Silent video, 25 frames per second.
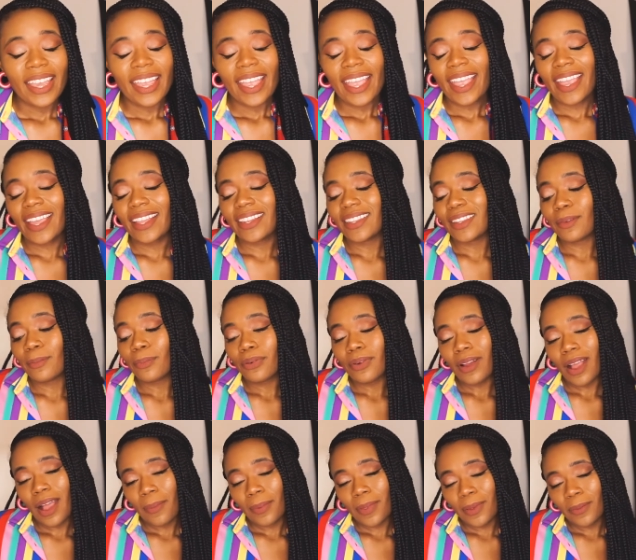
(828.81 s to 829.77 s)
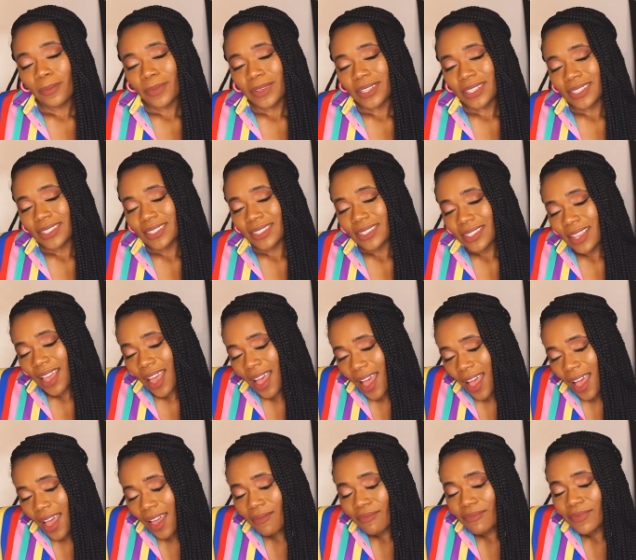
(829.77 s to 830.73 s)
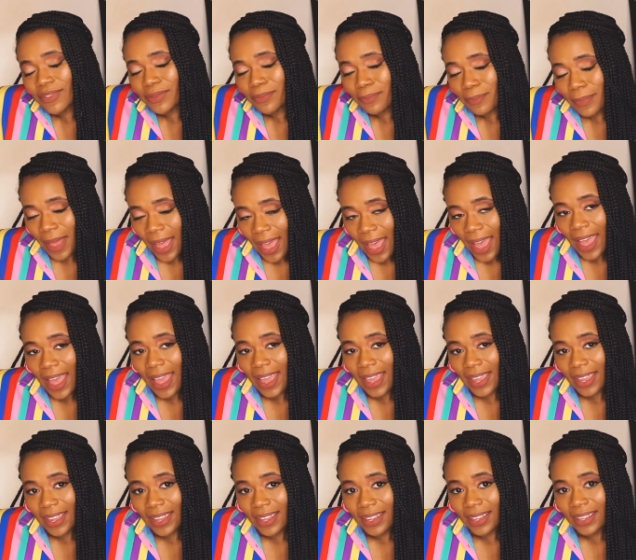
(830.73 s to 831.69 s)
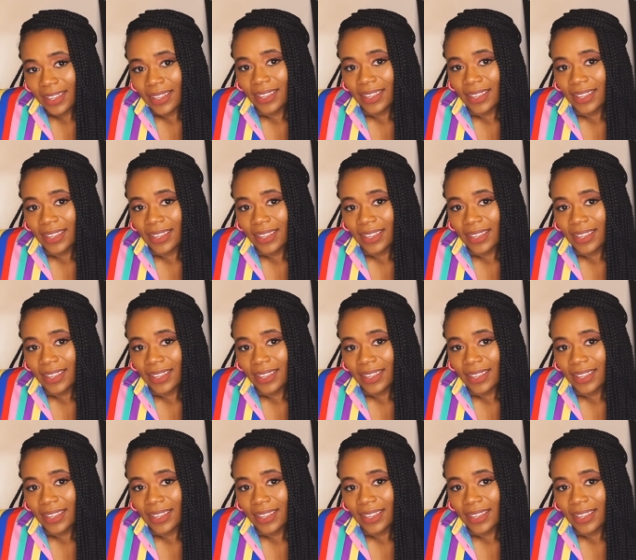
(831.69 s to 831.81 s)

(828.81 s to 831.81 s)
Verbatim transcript: And the problem was solved by,